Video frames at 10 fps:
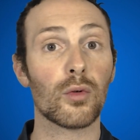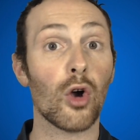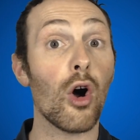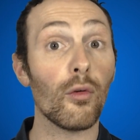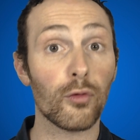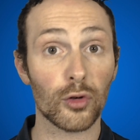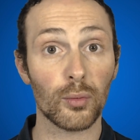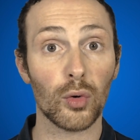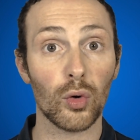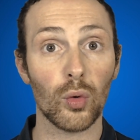
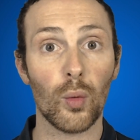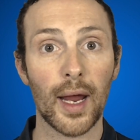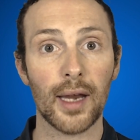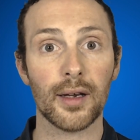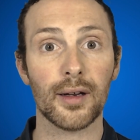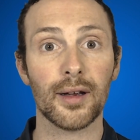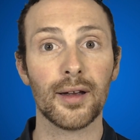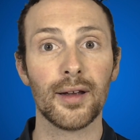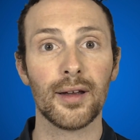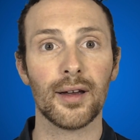comfortable when
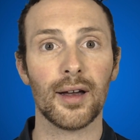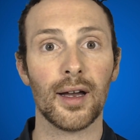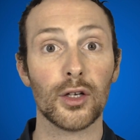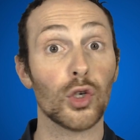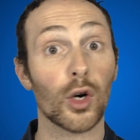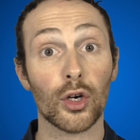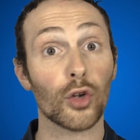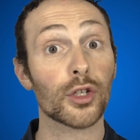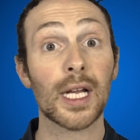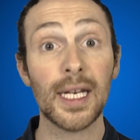you are
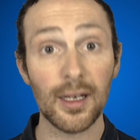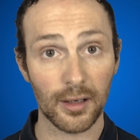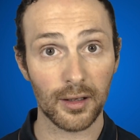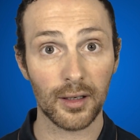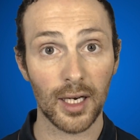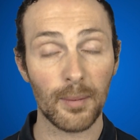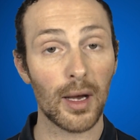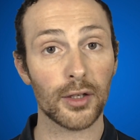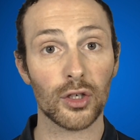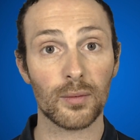not clear
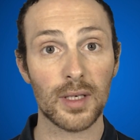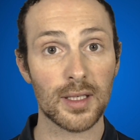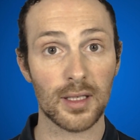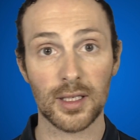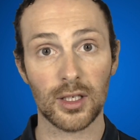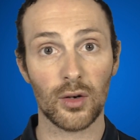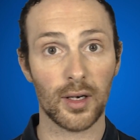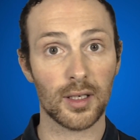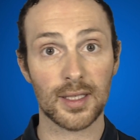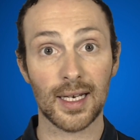about your business and you're
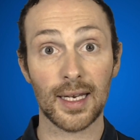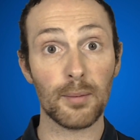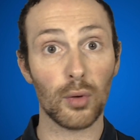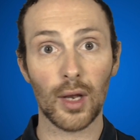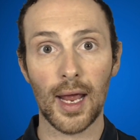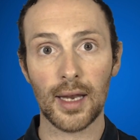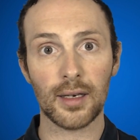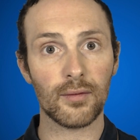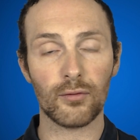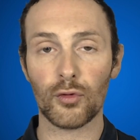in this limbo
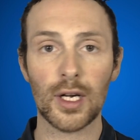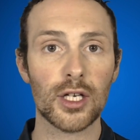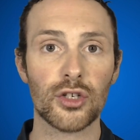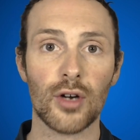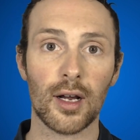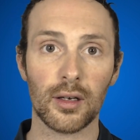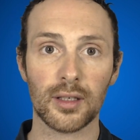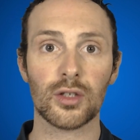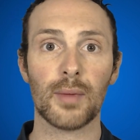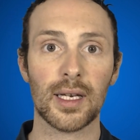land, really
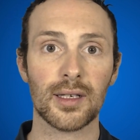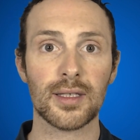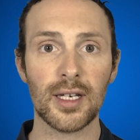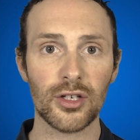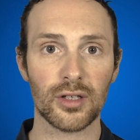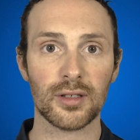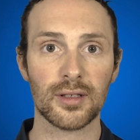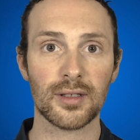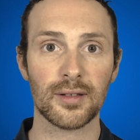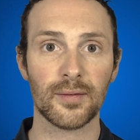struggling to make
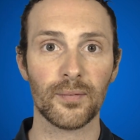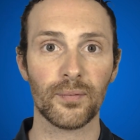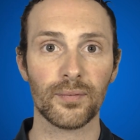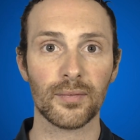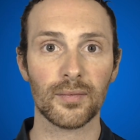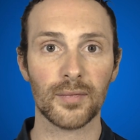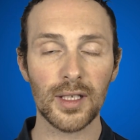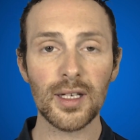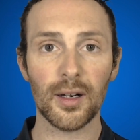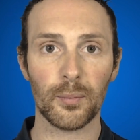decisions.
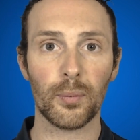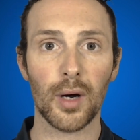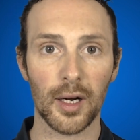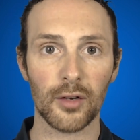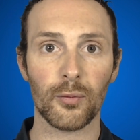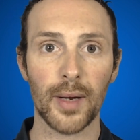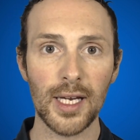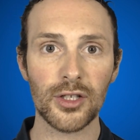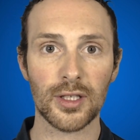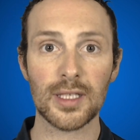These are part of
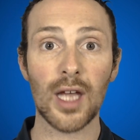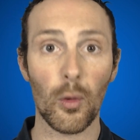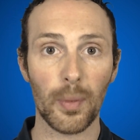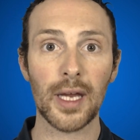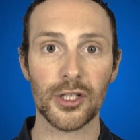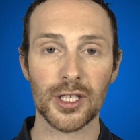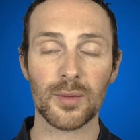patience. This is how patience